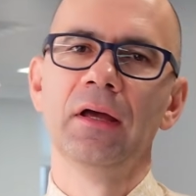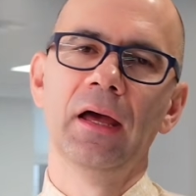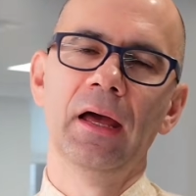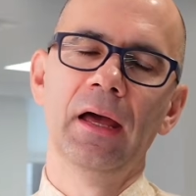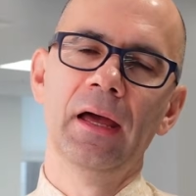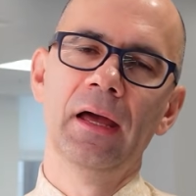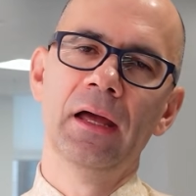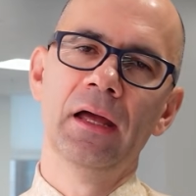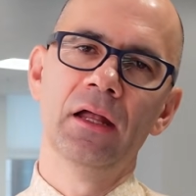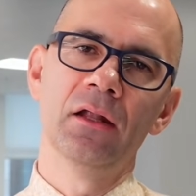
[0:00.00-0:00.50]

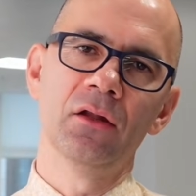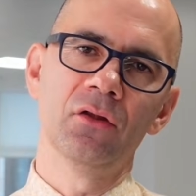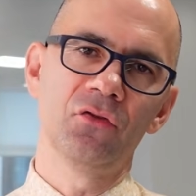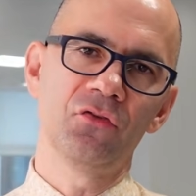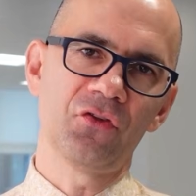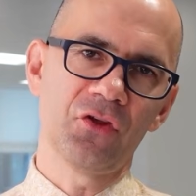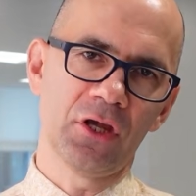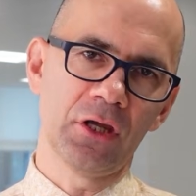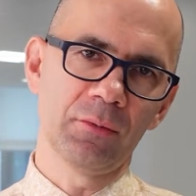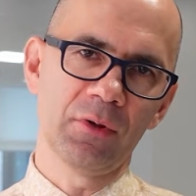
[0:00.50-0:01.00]
and
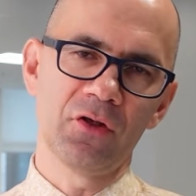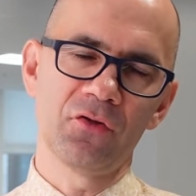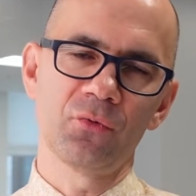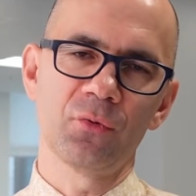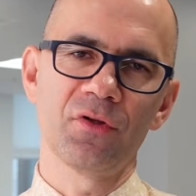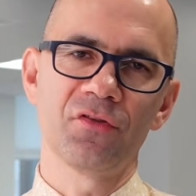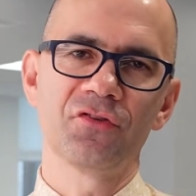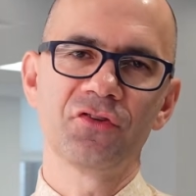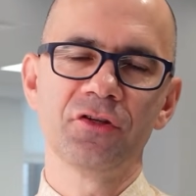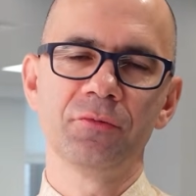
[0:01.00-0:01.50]
same as
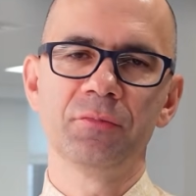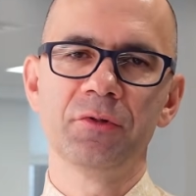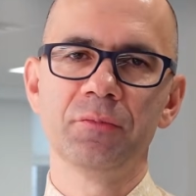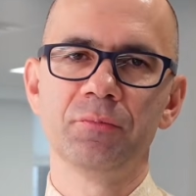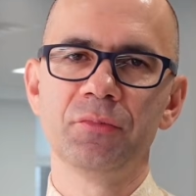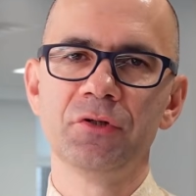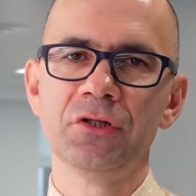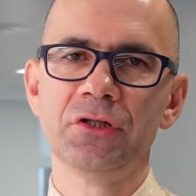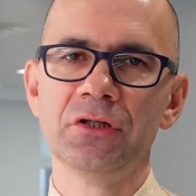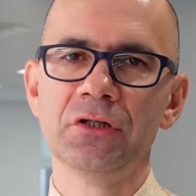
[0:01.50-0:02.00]
with
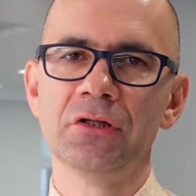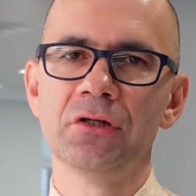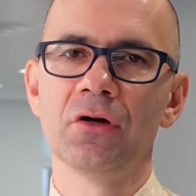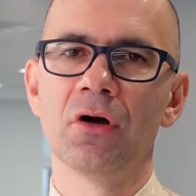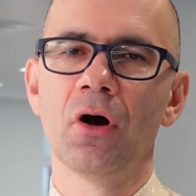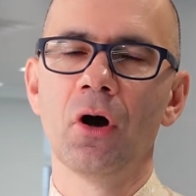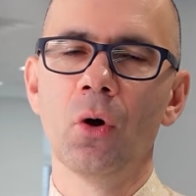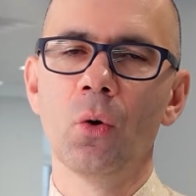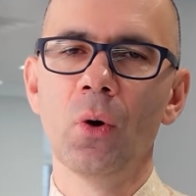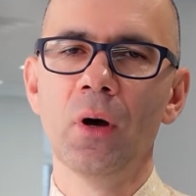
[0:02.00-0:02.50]
CPP,
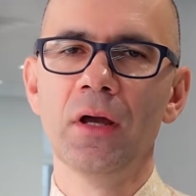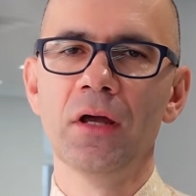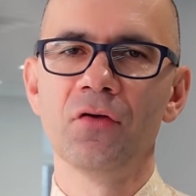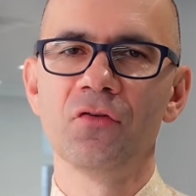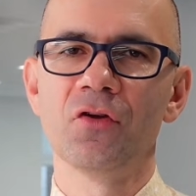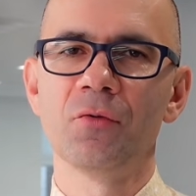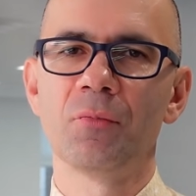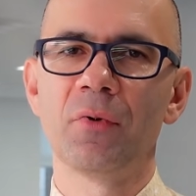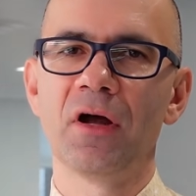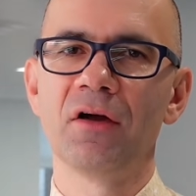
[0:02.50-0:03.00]
OAS,
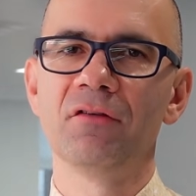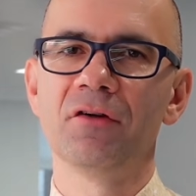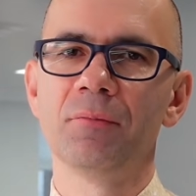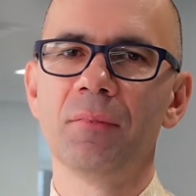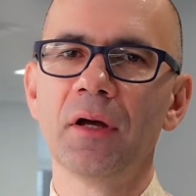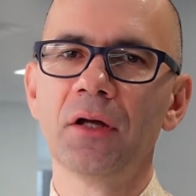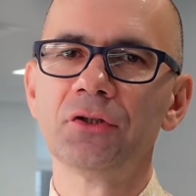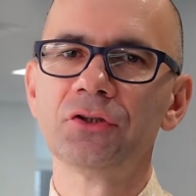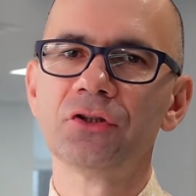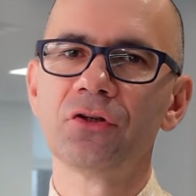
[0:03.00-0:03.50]
and private
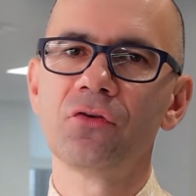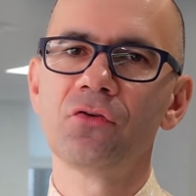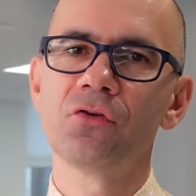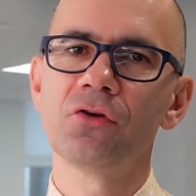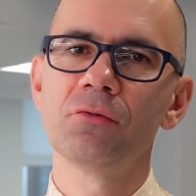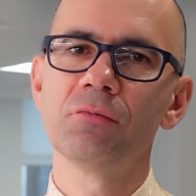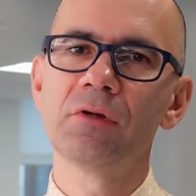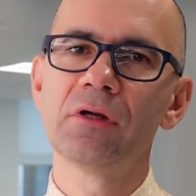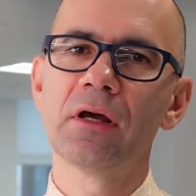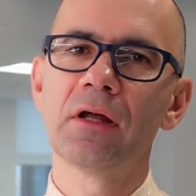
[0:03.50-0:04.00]
pensions,
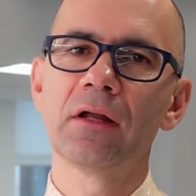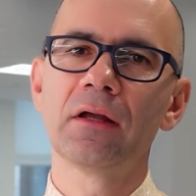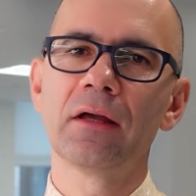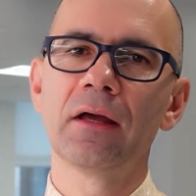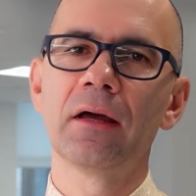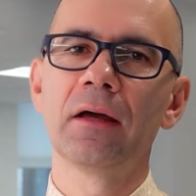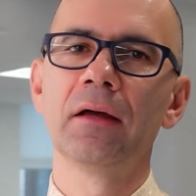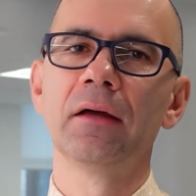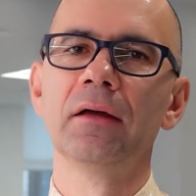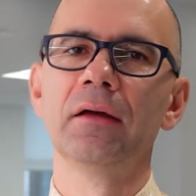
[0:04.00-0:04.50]
you'd be getting
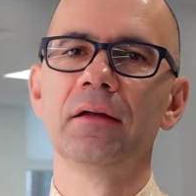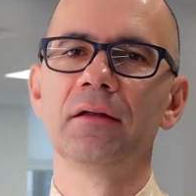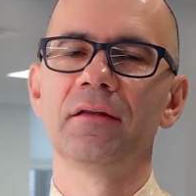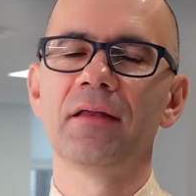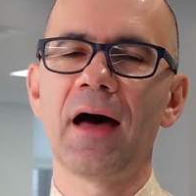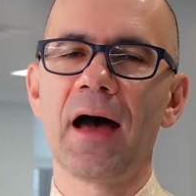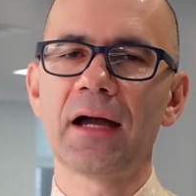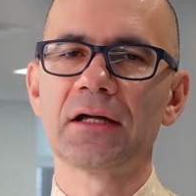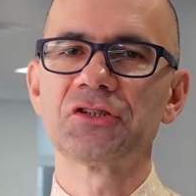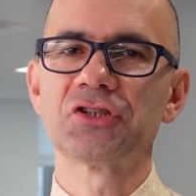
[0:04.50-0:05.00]
a
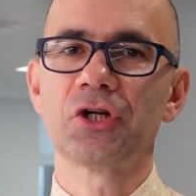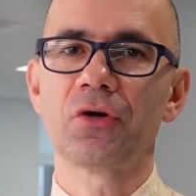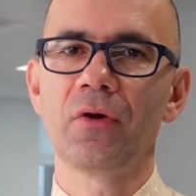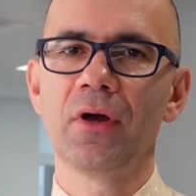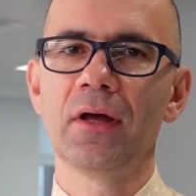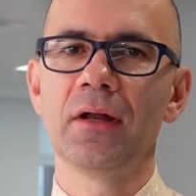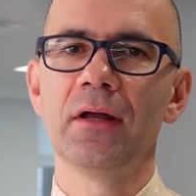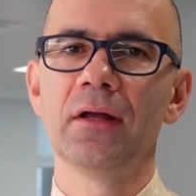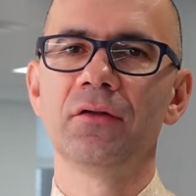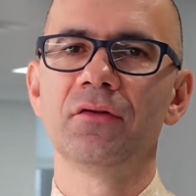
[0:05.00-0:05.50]
tax
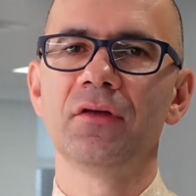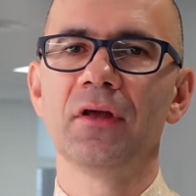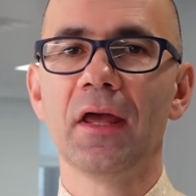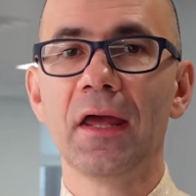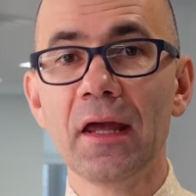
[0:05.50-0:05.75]
credit.